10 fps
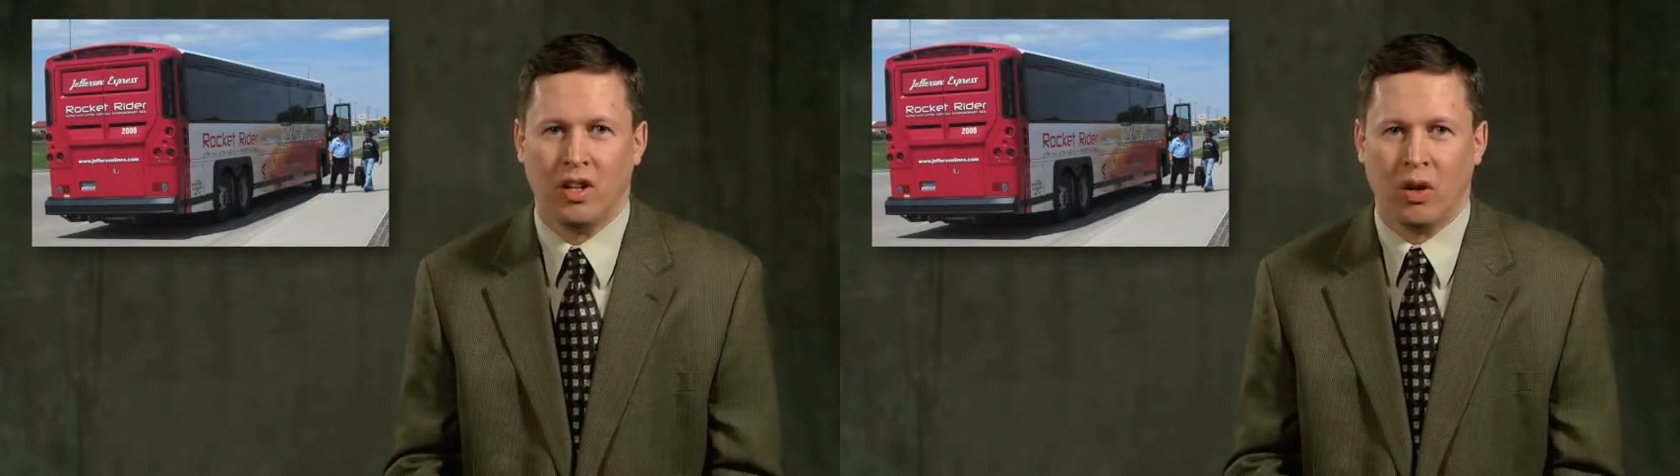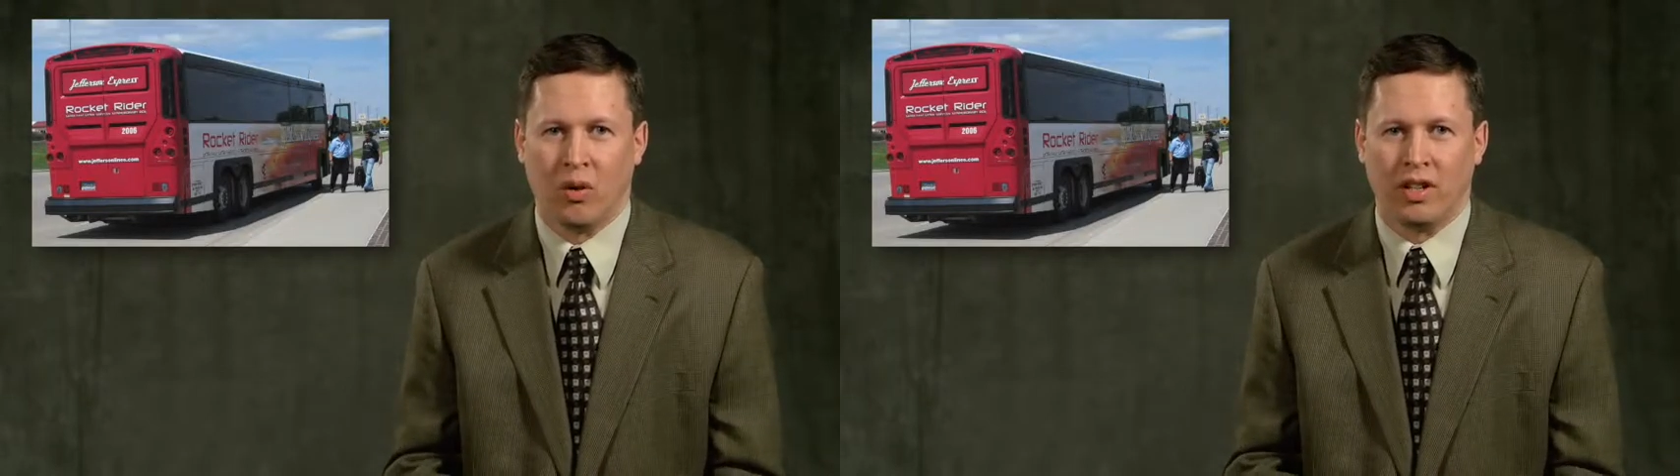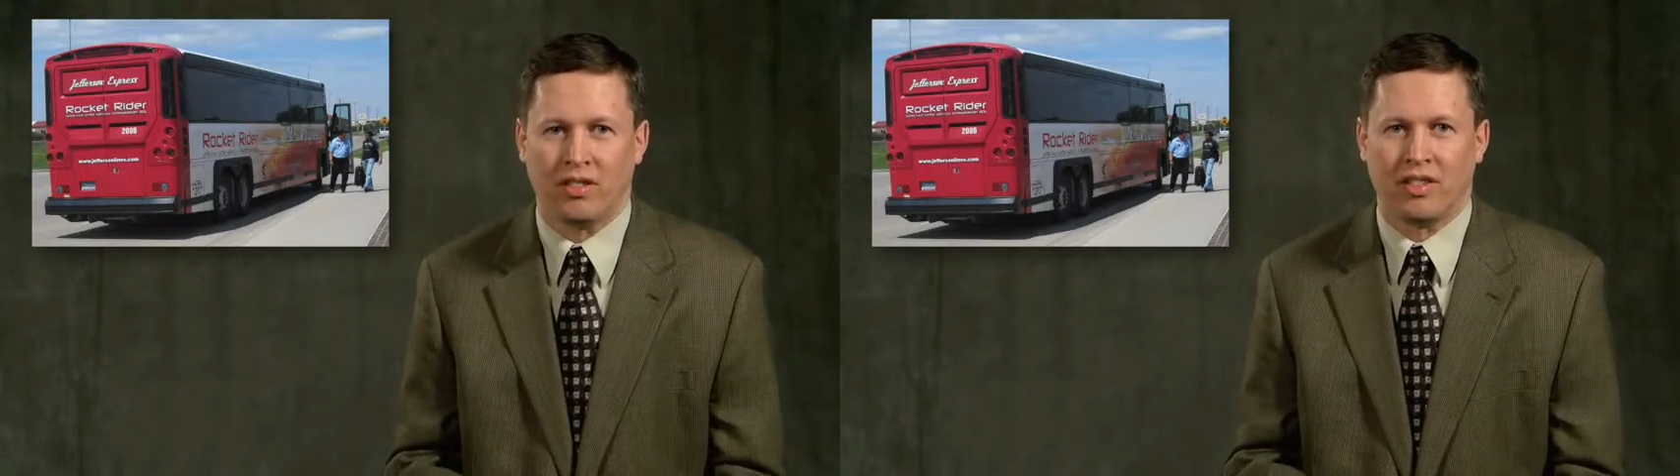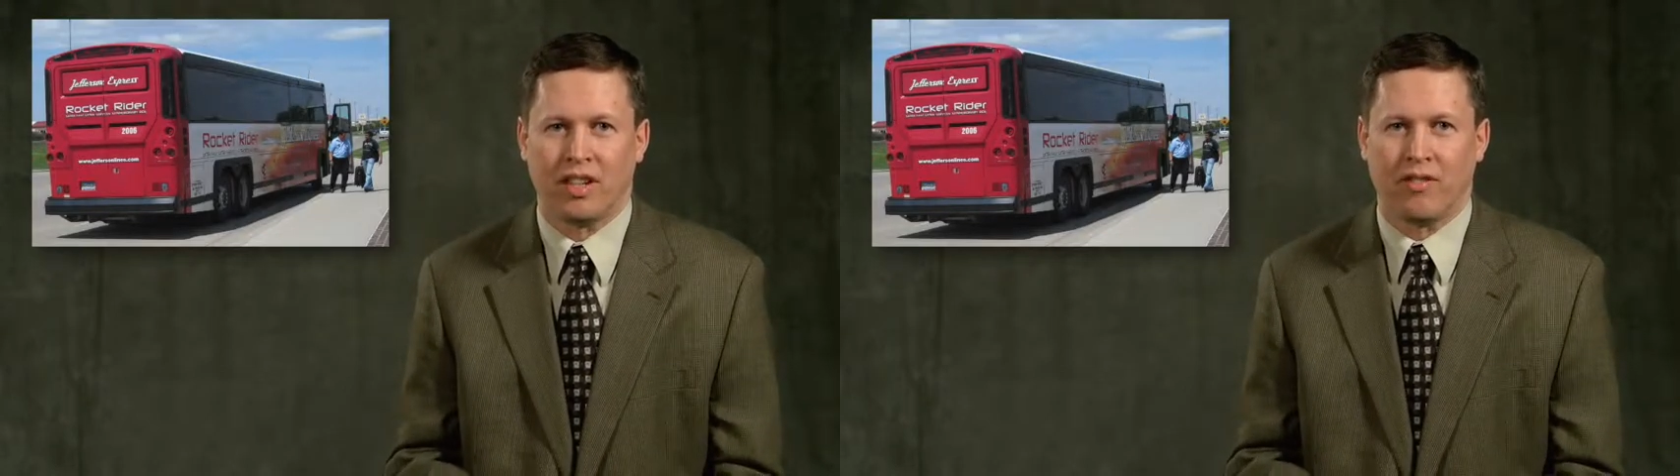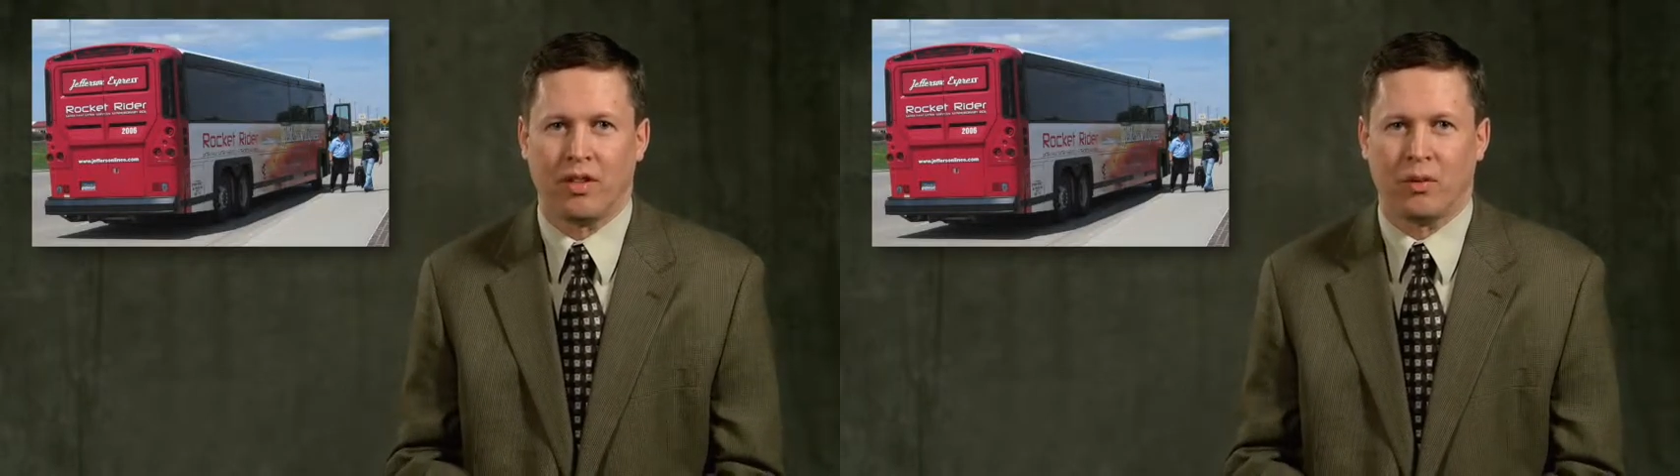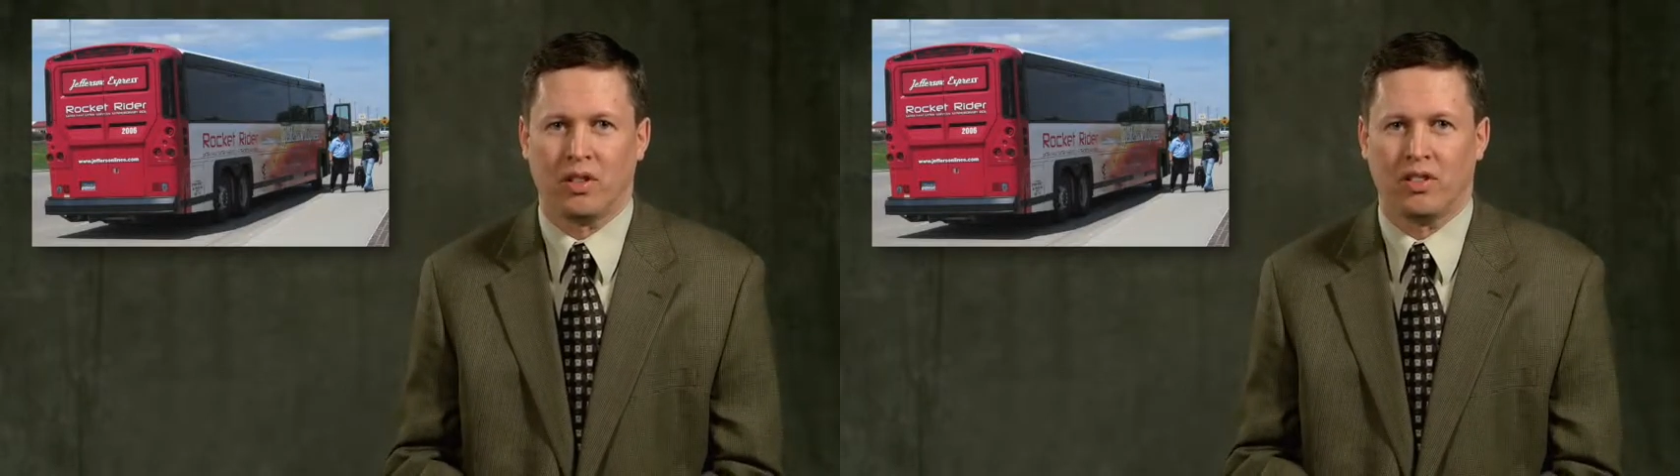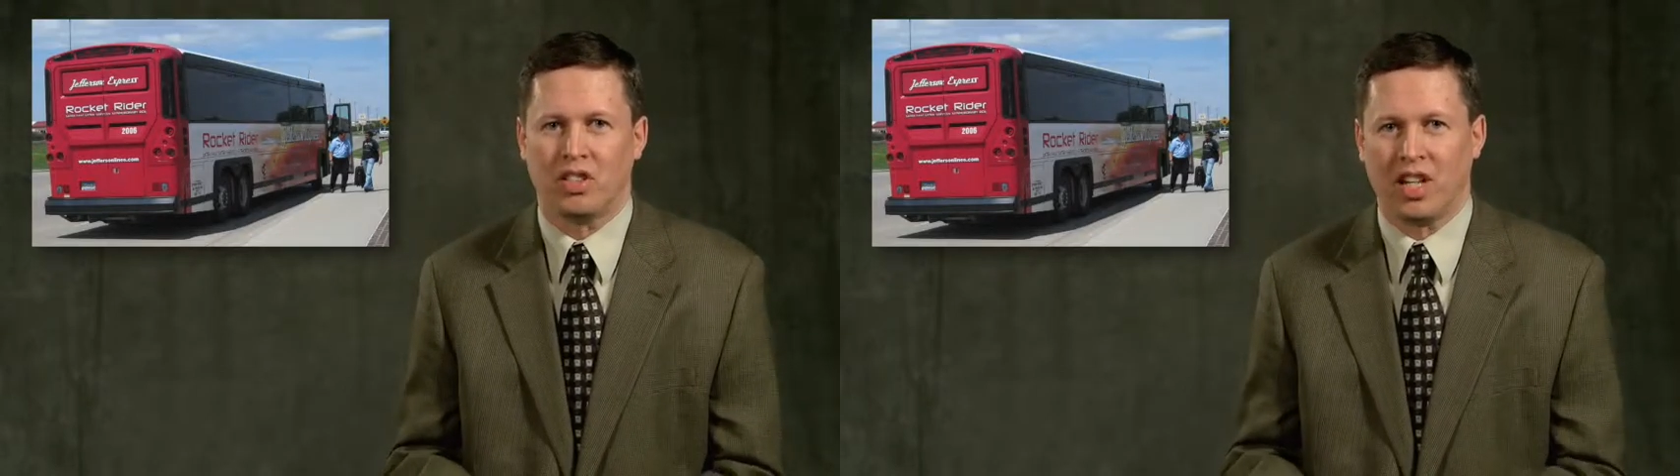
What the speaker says: Or let's say if there was